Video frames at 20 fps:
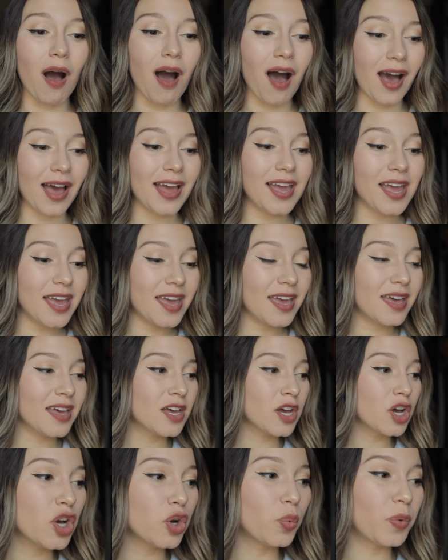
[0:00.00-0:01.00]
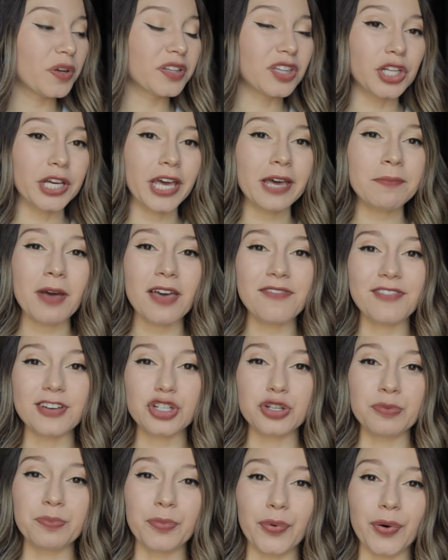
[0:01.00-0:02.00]
I would look at my
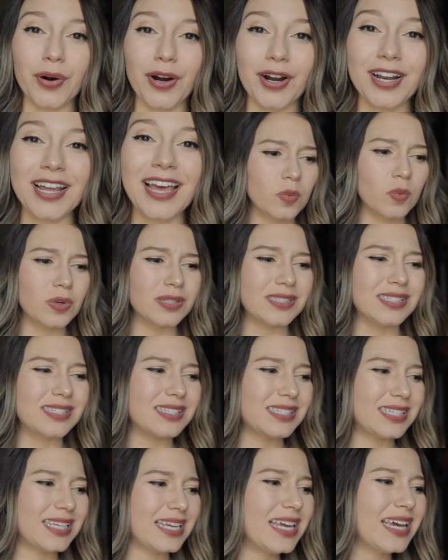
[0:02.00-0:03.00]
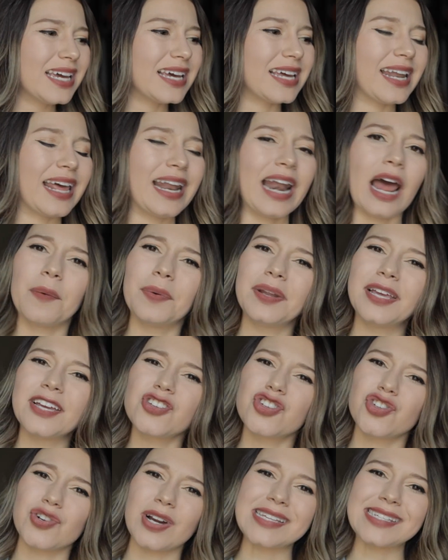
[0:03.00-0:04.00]
vision board, would see it, and I would get
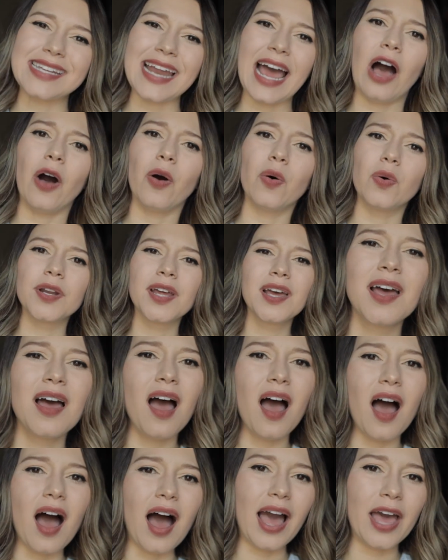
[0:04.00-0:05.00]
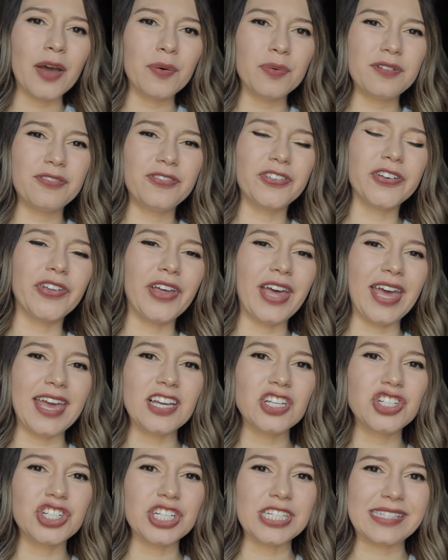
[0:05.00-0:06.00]
stressed out. I would feel
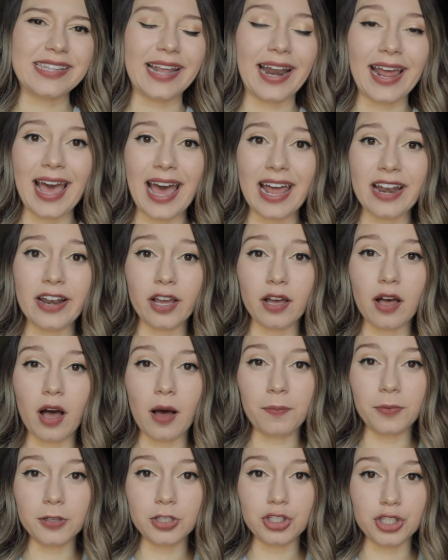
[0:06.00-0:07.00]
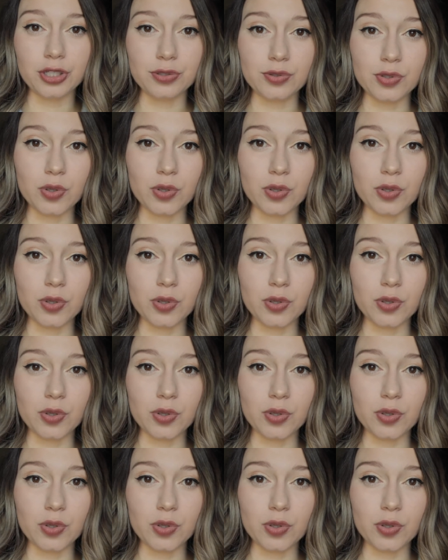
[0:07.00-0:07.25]
anxious that I hadn't accomplished those